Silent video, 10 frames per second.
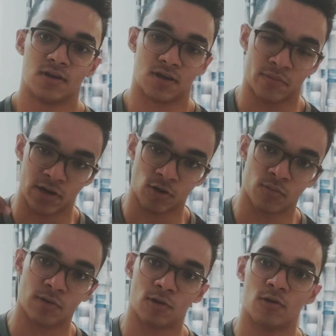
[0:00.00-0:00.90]
Comment
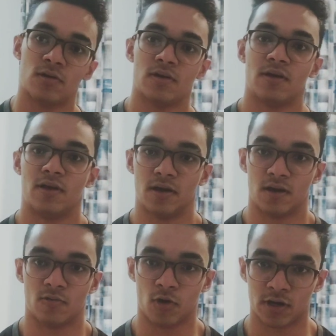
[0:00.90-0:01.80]
down below
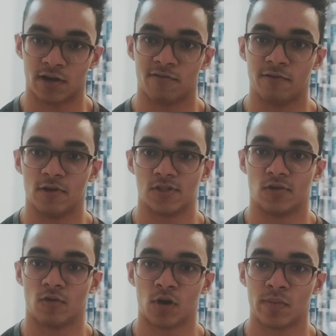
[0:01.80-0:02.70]
what kind of videos do
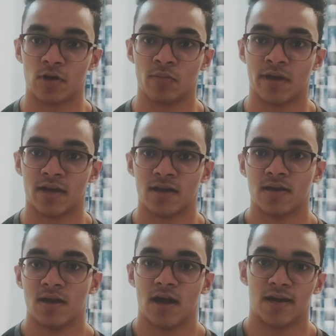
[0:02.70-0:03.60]
you want me to make,
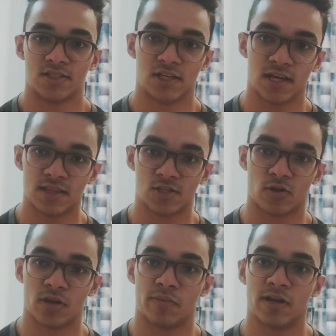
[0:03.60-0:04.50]
and share this to
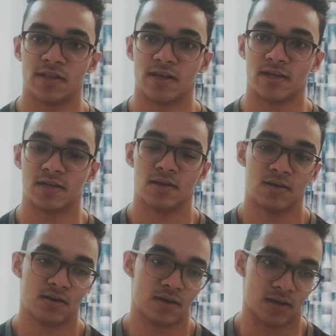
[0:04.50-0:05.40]
anybody that
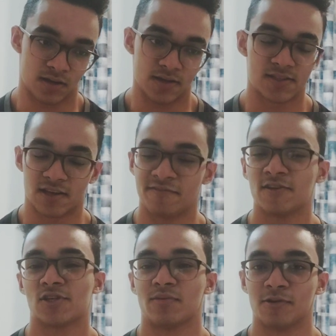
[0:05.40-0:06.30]
is
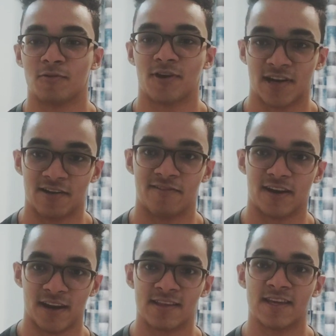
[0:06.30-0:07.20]
confused about what kind of
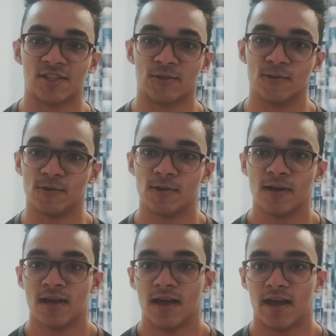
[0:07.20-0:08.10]
training they should do,
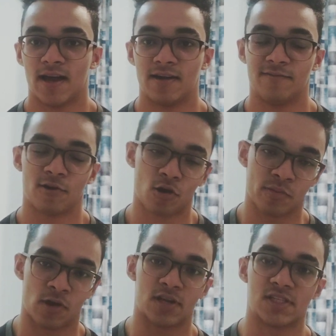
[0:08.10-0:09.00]
and follow
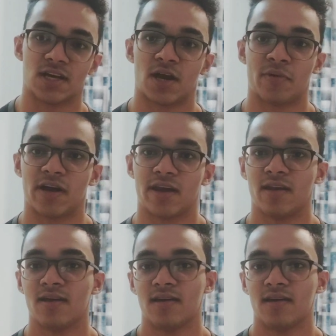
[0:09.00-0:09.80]
me on Instagram again.